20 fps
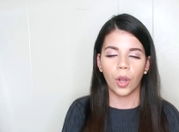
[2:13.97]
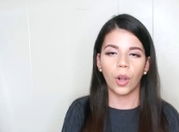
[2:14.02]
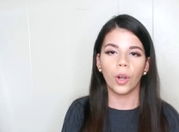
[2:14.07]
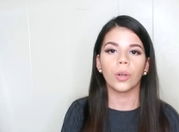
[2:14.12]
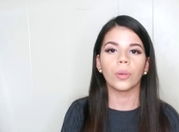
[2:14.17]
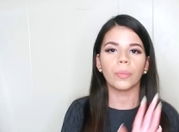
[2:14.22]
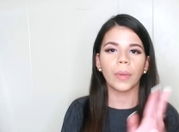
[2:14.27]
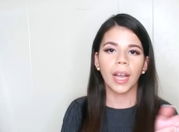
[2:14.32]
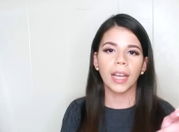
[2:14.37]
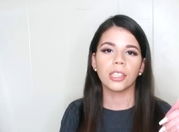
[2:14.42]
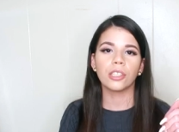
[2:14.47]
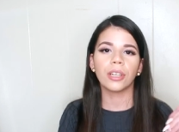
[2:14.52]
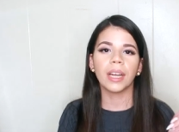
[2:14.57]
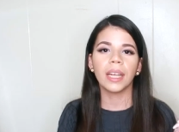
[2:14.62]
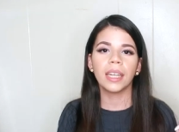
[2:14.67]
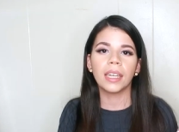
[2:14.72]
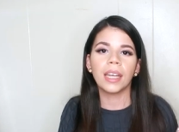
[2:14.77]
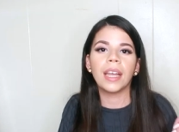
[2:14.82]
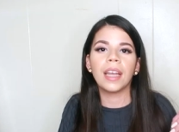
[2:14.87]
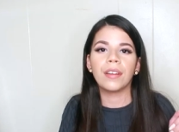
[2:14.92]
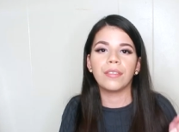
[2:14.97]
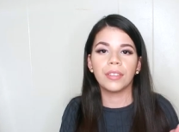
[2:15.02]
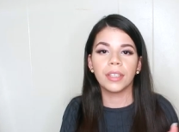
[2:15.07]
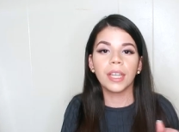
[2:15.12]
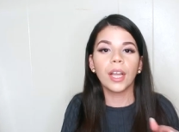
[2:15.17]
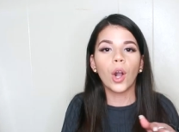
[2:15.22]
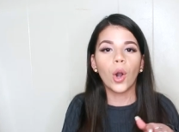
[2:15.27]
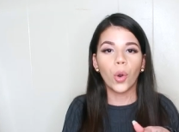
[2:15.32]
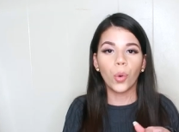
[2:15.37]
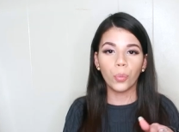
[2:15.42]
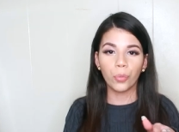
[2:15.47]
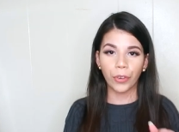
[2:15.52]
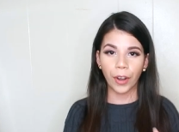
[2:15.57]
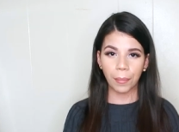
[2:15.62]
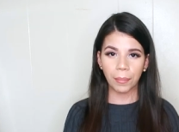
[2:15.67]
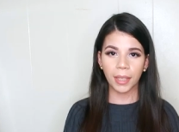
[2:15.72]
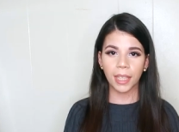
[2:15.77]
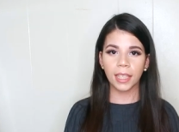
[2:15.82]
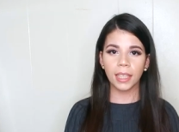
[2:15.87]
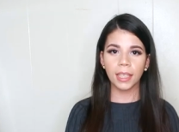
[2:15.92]
oh I tried every home
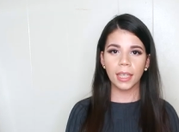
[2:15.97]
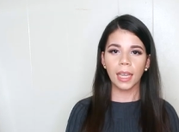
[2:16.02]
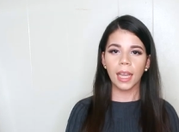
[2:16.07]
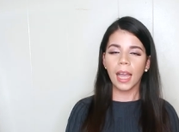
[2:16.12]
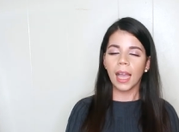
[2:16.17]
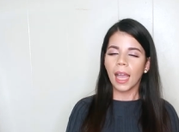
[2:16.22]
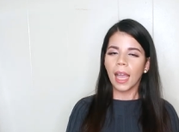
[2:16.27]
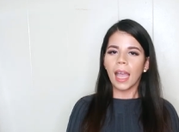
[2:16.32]
remedy